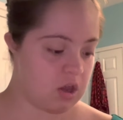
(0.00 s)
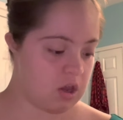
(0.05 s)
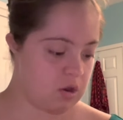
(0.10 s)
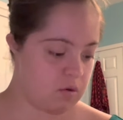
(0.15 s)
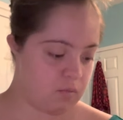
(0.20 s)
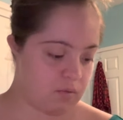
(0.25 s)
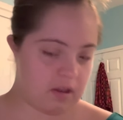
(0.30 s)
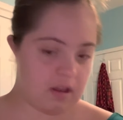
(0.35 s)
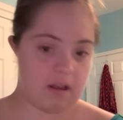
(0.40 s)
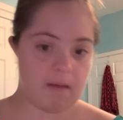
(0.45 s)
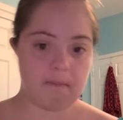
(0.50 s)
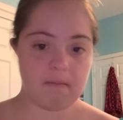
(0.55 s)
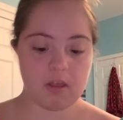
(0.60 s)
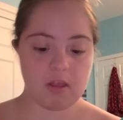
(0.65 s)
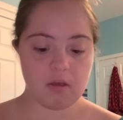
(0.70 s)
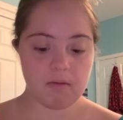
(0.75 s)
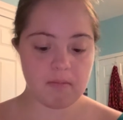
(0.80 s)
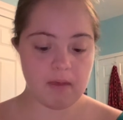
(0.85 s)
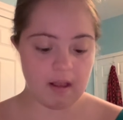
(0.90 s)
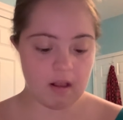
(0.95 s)
when it comes
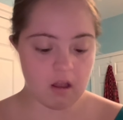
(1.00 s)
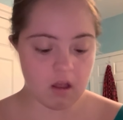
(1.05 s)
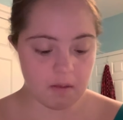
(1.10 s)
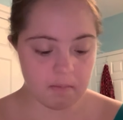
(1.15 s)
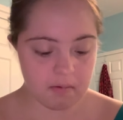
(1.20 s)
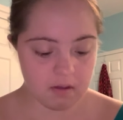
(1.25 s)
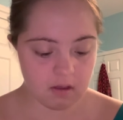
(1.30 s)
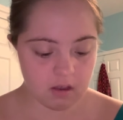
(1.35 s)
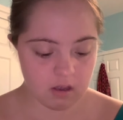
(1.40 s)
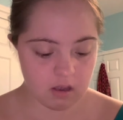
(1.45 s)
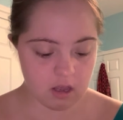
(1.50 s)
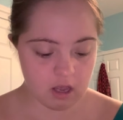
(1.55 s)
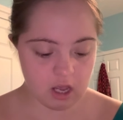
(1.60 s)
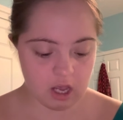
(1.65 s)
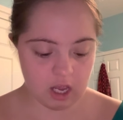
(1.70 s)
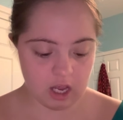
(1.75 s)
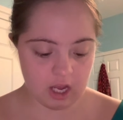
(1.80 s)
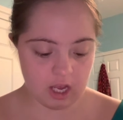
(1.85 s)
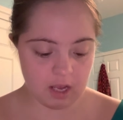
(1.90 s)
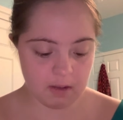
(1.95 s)
to makeup,
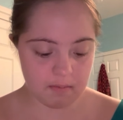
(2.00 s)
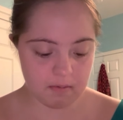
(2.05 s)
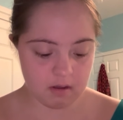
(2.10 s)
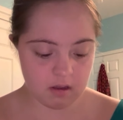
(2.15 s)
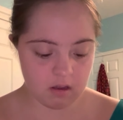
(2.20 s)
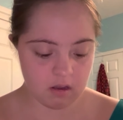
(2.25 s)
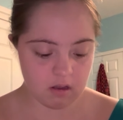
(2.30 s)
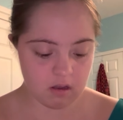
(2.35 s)
I am a